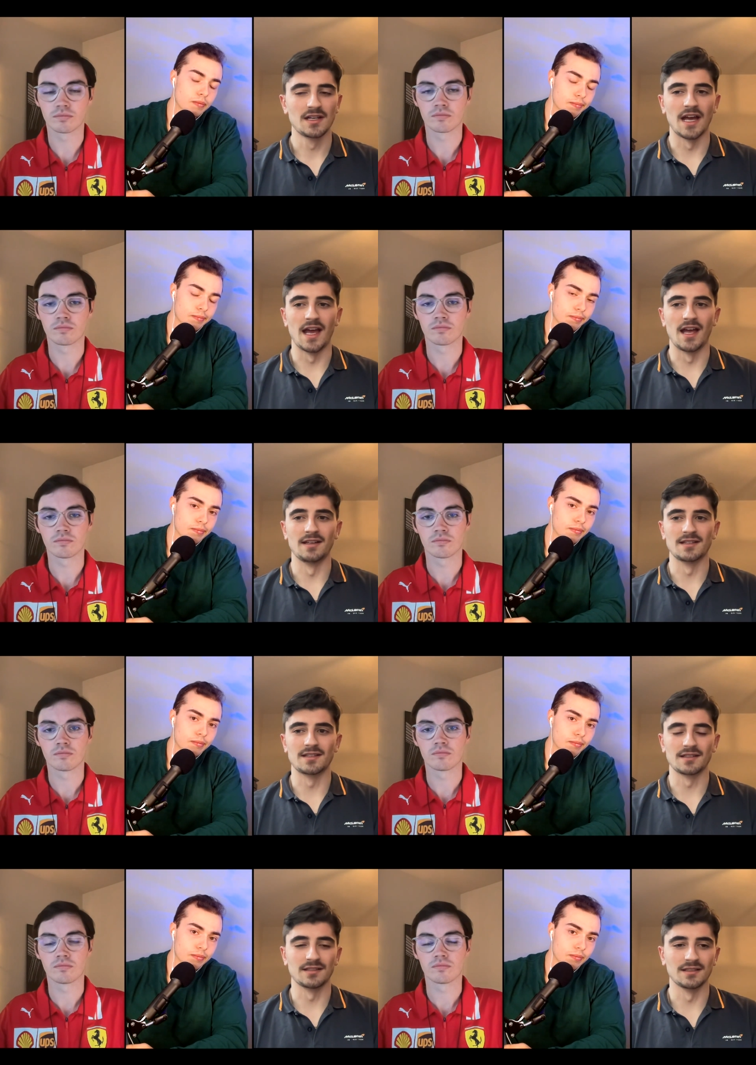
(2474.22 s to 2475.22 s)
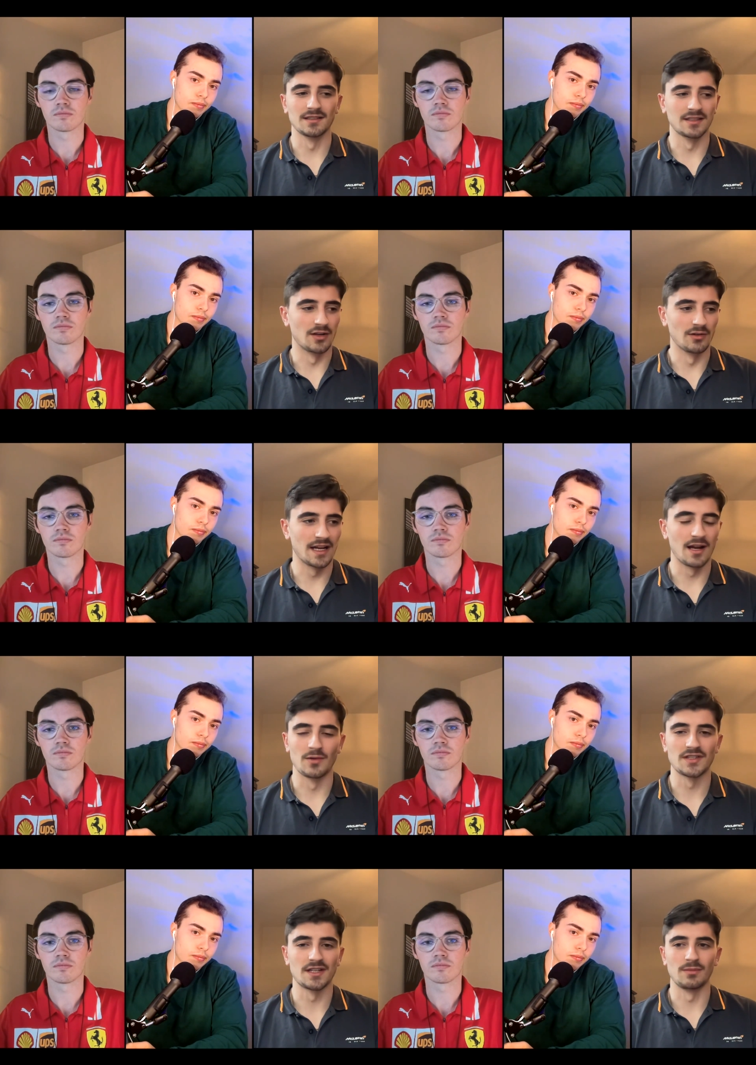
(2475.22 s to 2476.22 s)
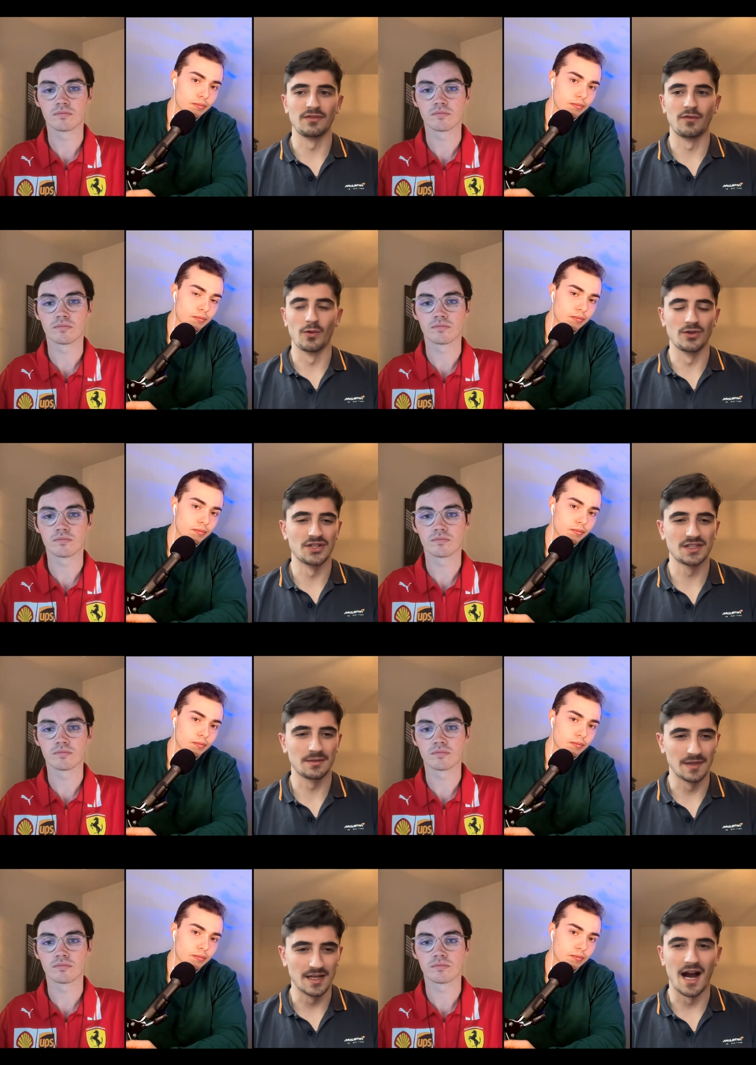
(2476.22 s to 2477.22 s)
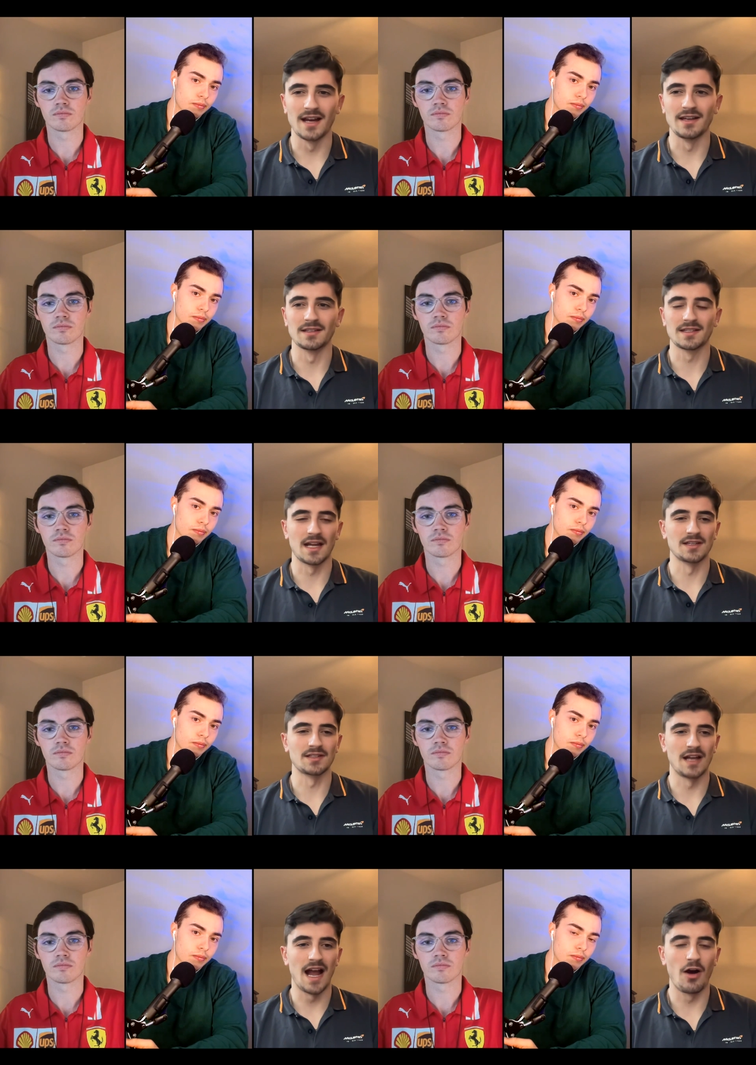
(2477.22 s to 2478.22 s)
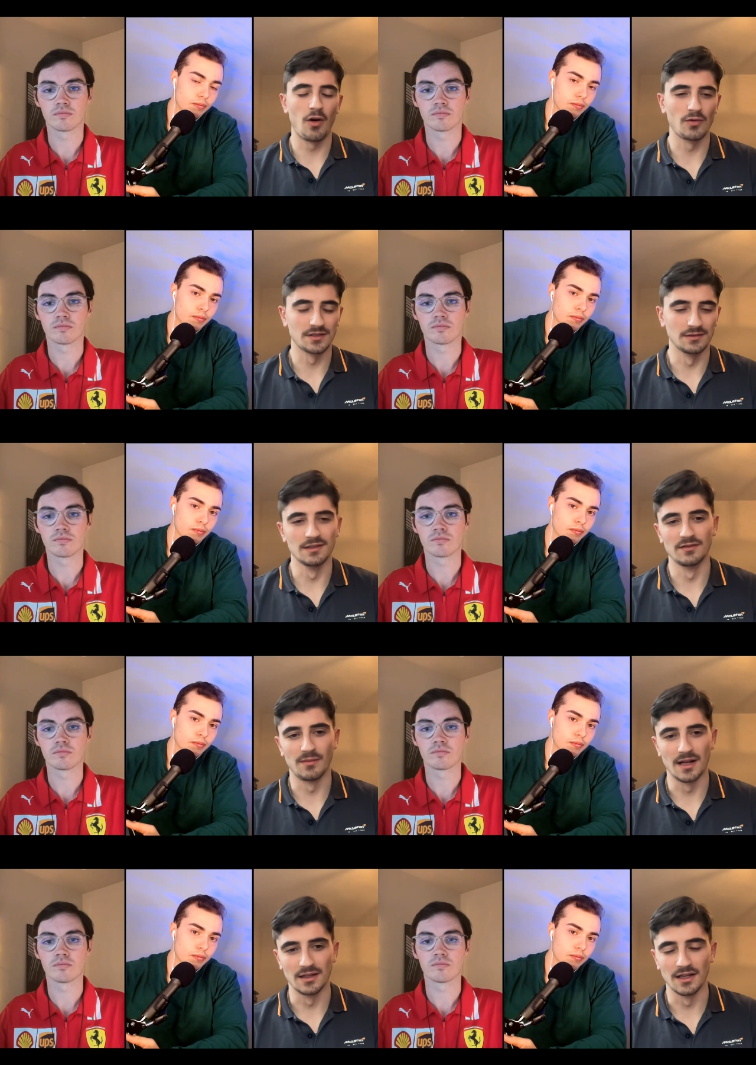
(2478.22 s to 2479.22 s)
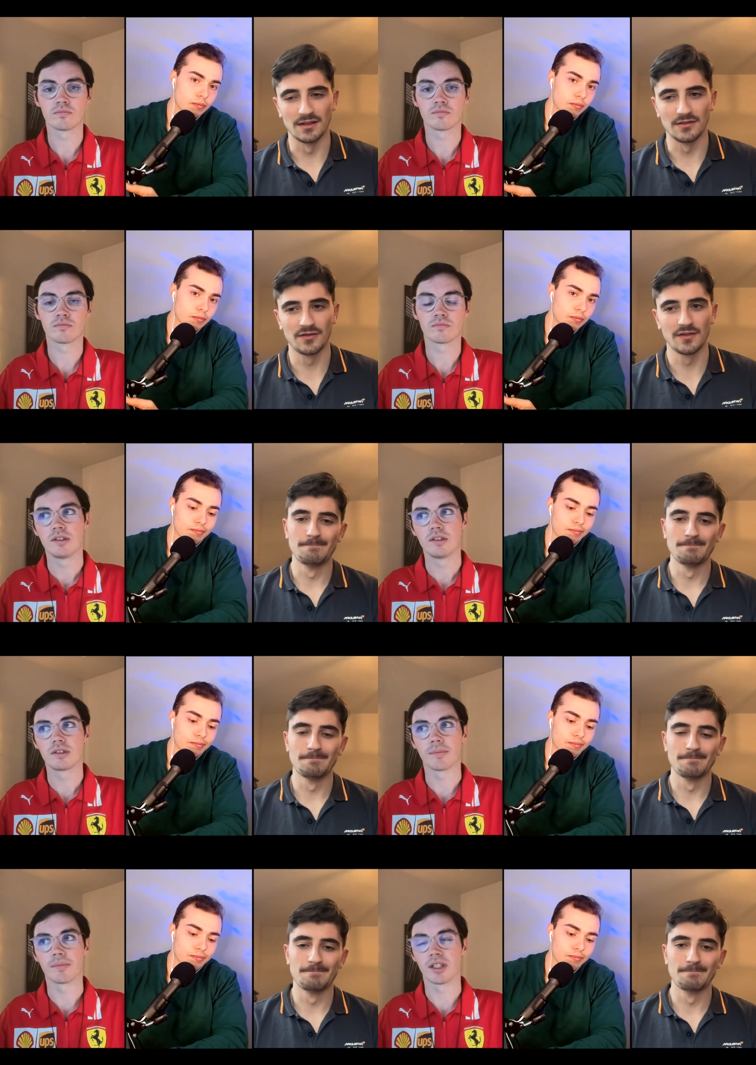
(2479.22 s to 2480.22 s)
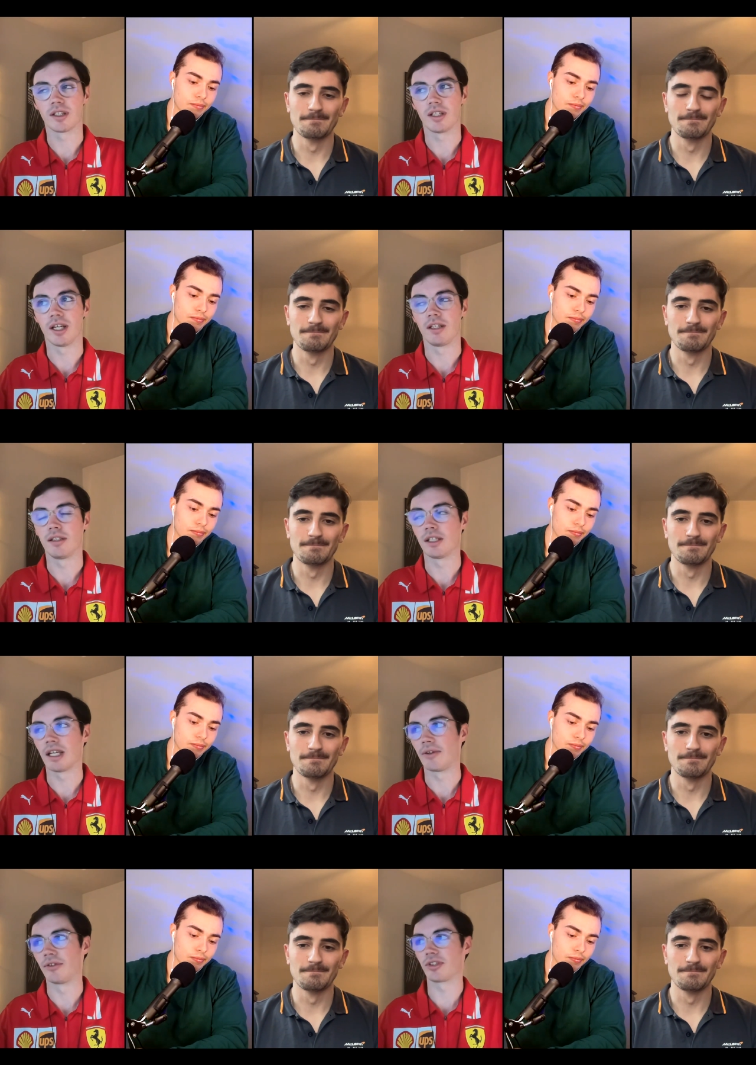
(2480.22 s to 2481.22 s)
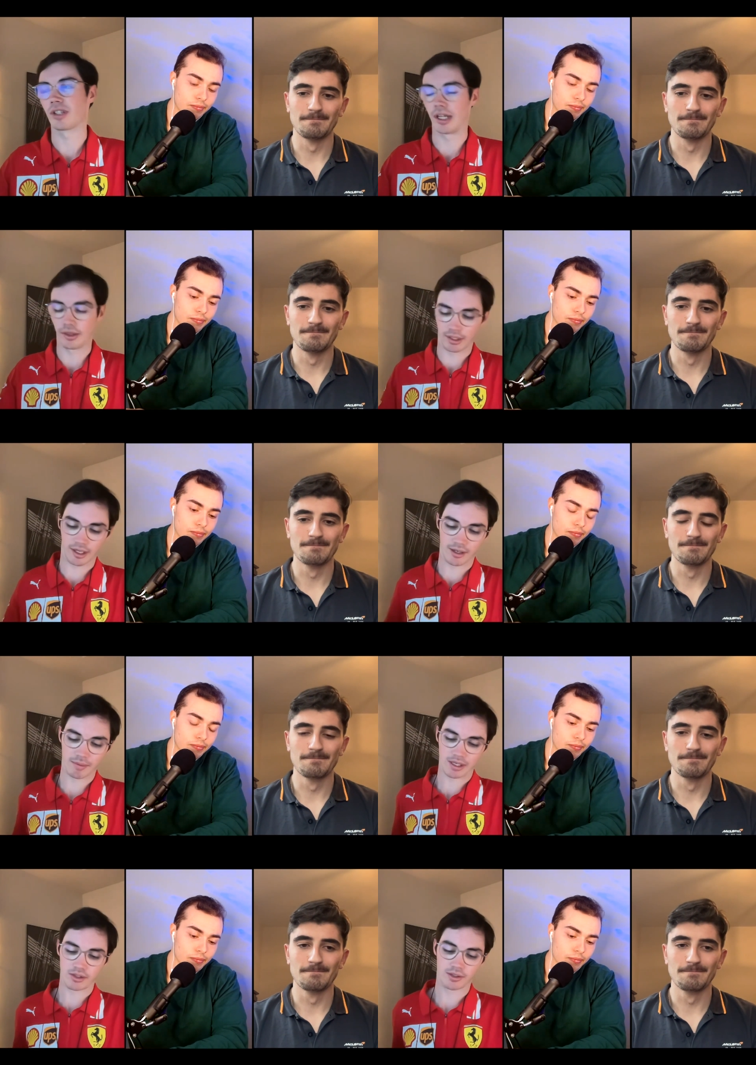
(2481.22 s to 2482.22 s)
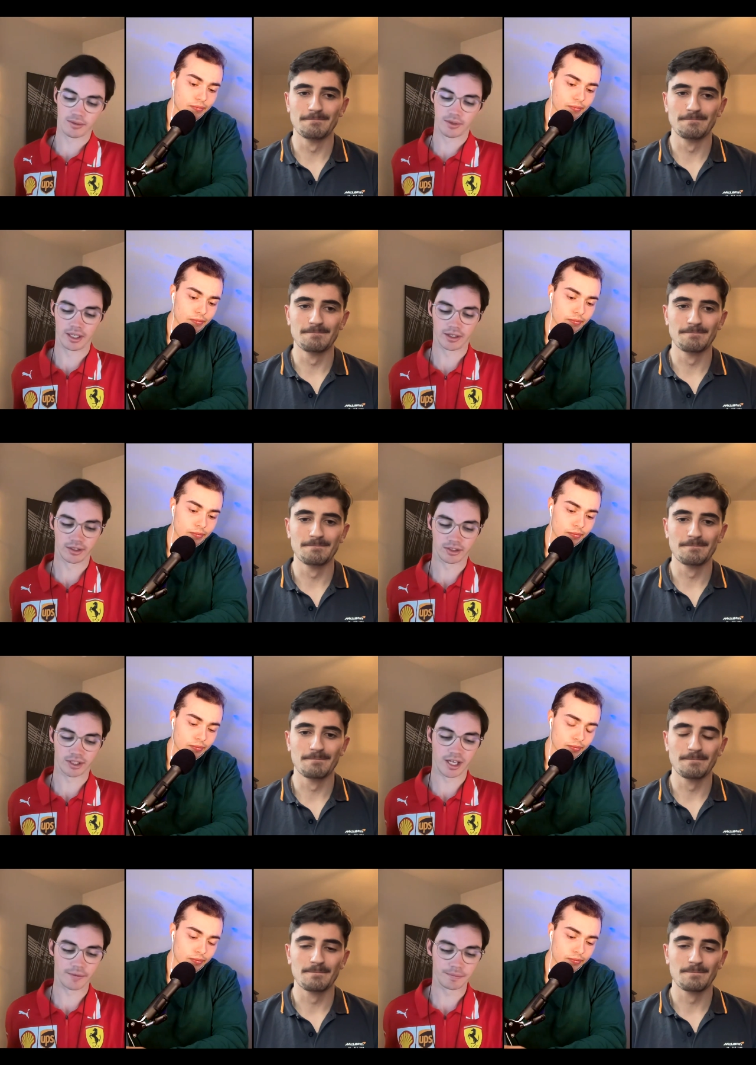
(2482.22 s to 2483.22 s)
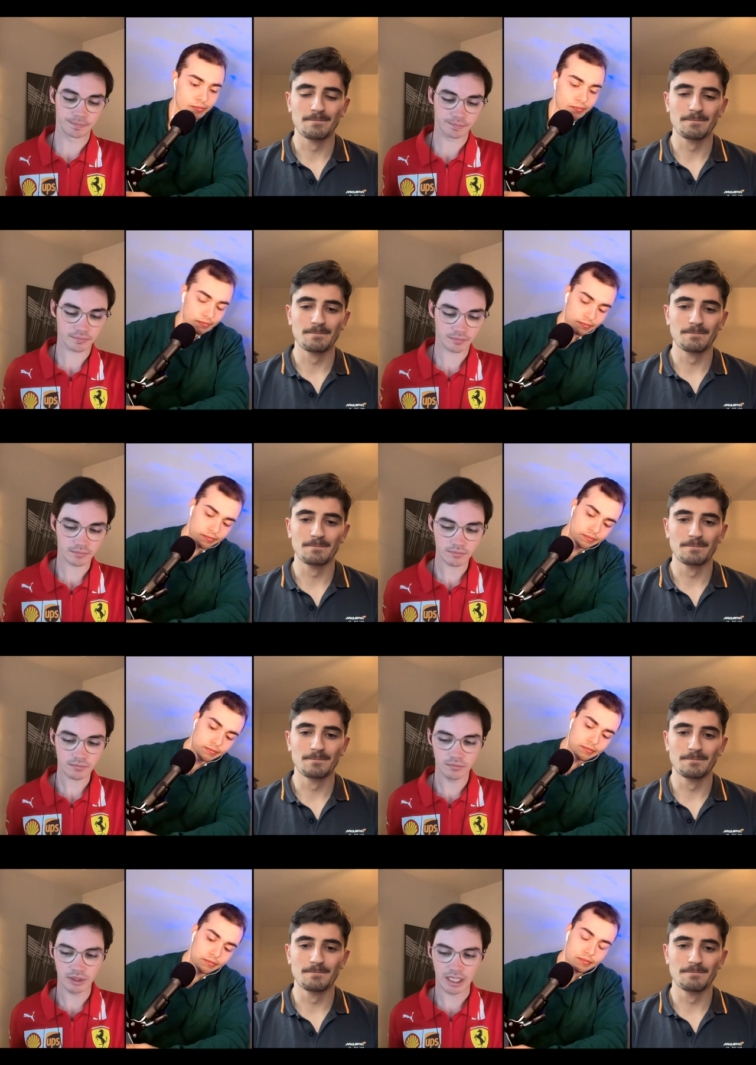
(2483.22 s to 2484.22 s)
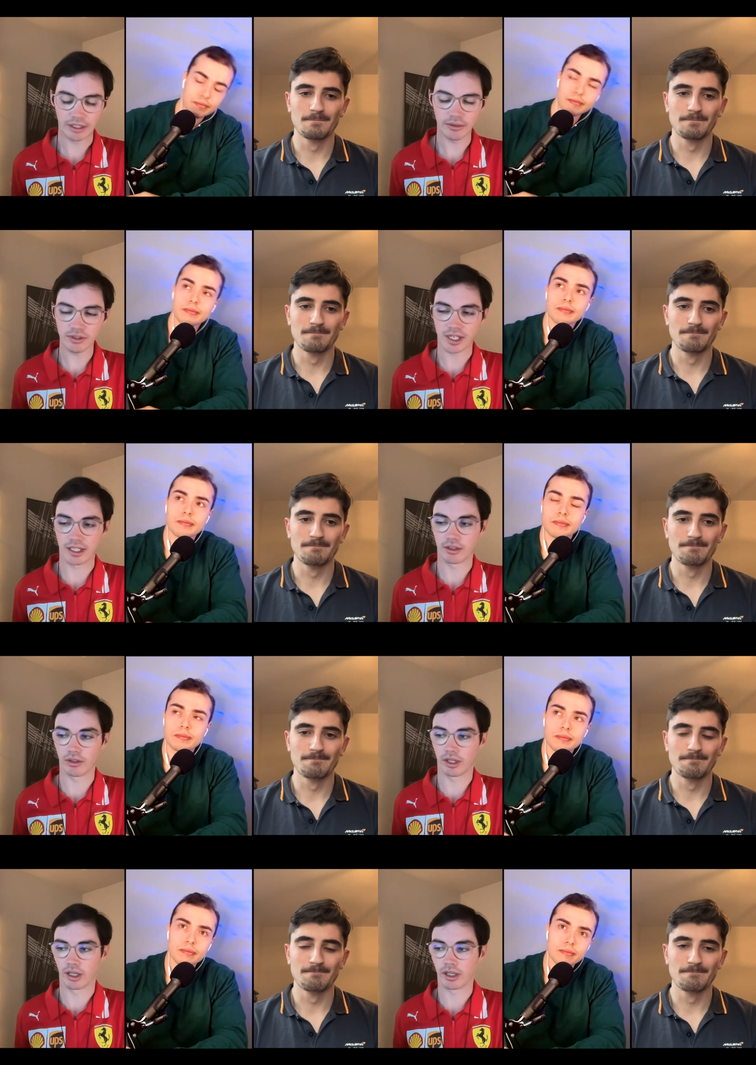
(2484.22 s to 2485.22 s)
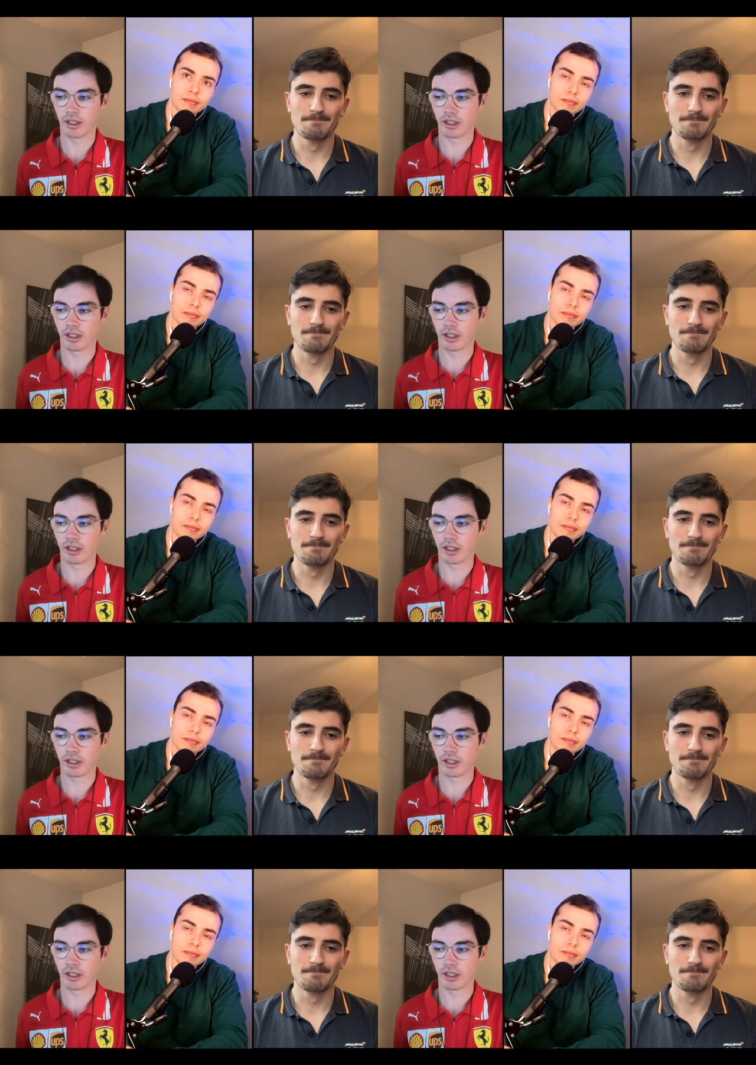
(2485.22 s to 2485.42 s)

Speaker 1: And, you know, like I was saying before, just some guidance as to how to live my life.
Speaker 2: Something that I was just kind of thinking about too there is that I don't tend to look